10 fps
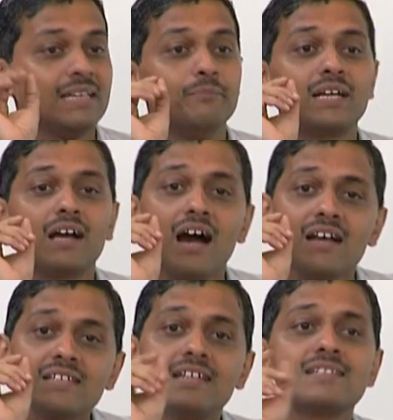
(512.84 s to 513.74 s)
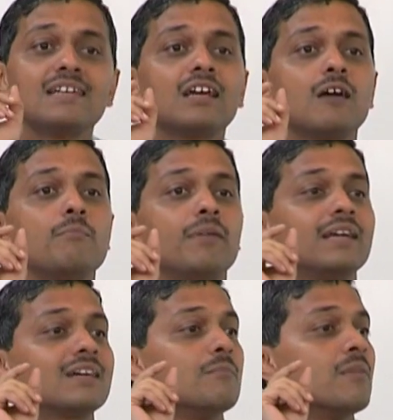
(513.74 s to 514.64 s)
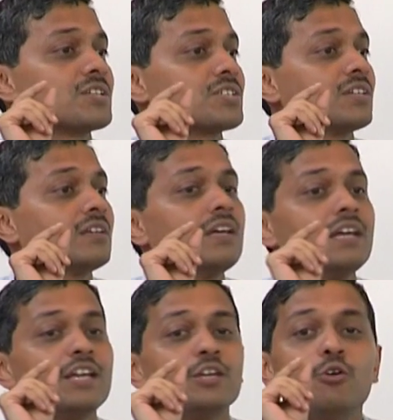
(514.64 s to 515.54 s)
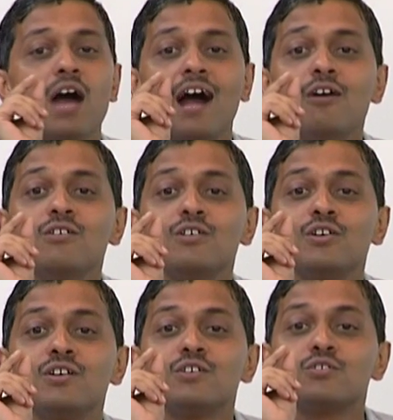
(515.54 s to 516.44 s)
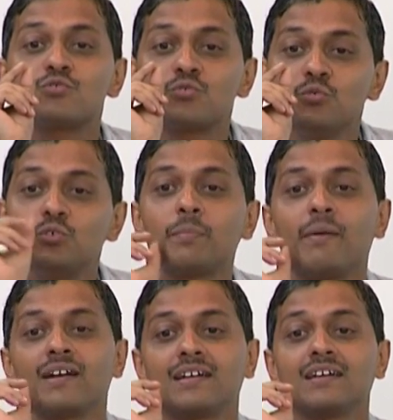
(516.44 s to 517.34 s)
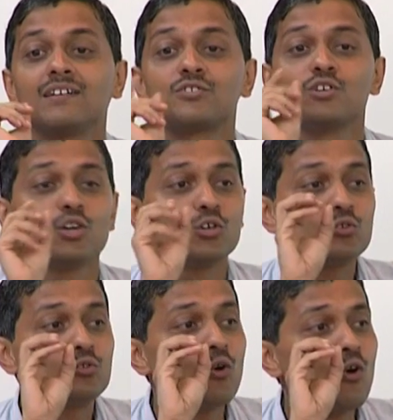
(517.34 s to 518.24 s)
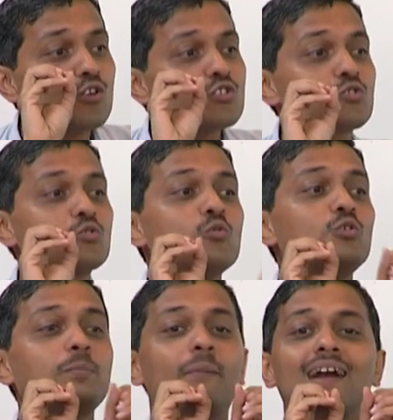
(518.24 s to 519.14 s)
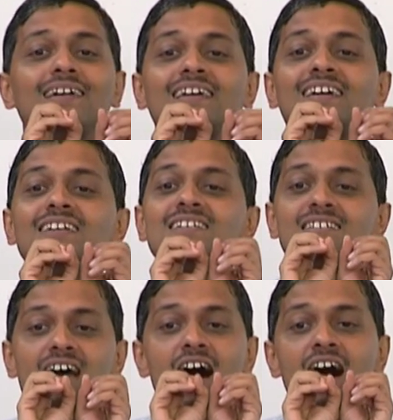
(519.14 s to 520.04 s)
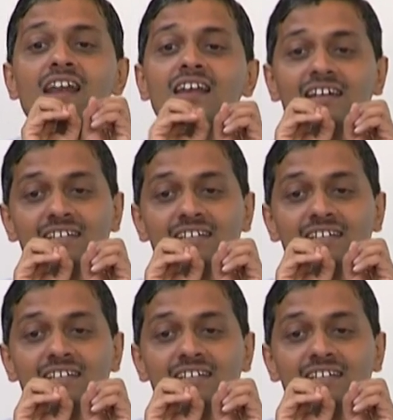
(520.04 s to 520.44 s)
Because it is incomplete combustion, you have soot particles those soot particles are